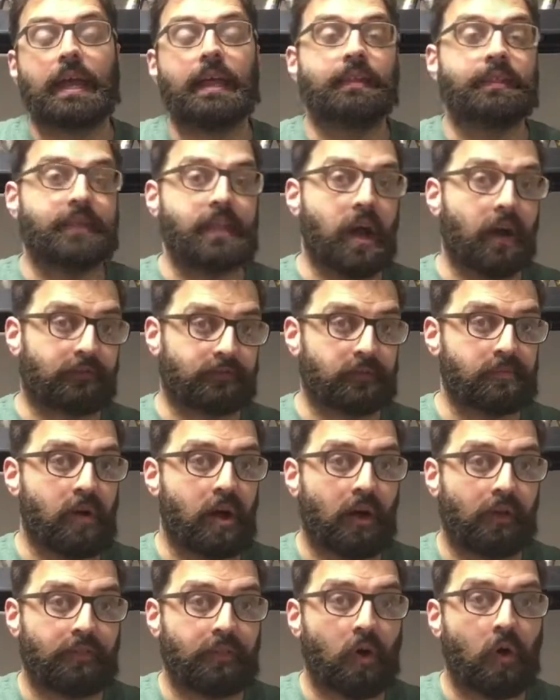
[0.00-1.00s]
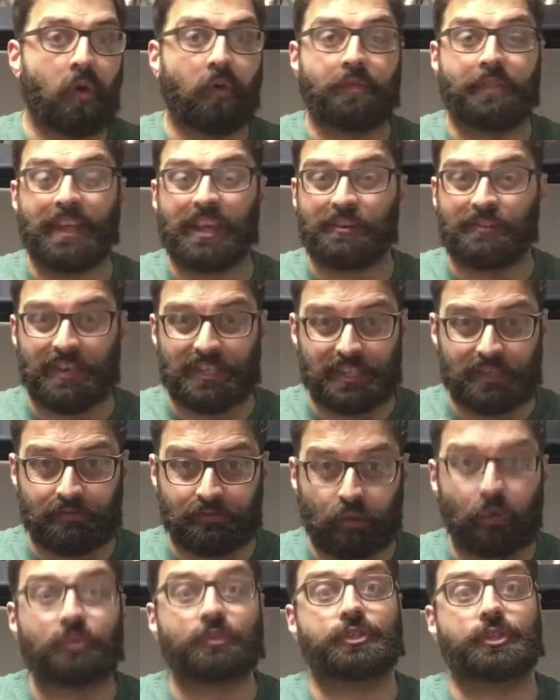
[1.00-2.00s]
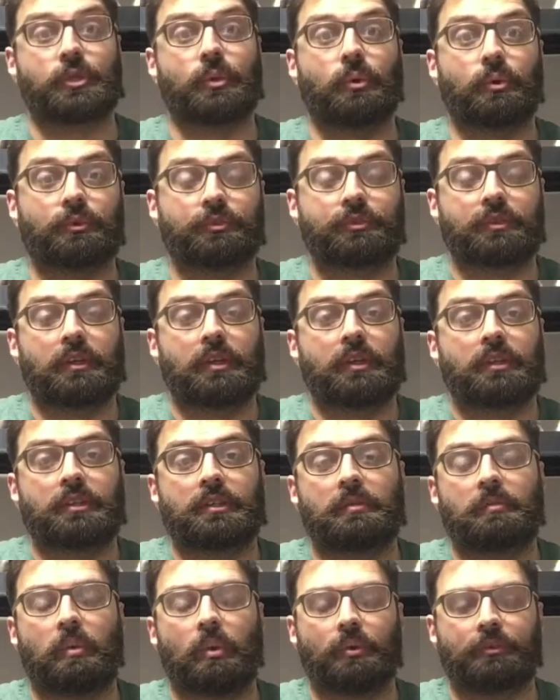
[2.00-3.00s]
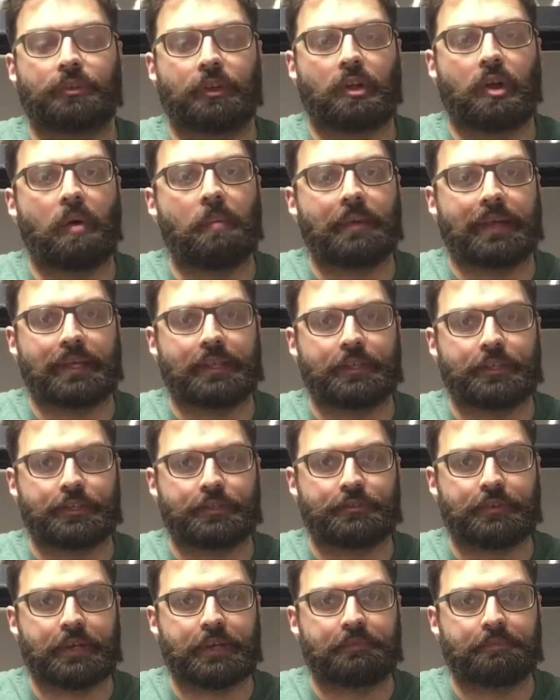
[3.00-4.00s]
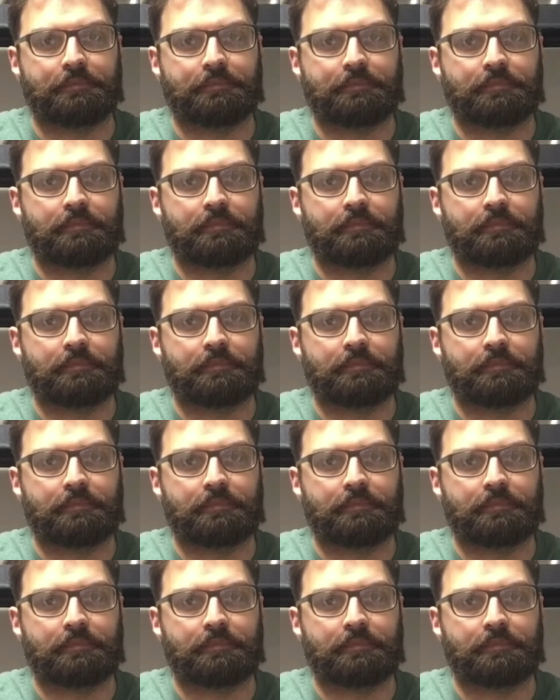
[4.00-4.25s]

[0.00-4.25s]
in the aftermath of the aggressive onslaught towards the comic industry.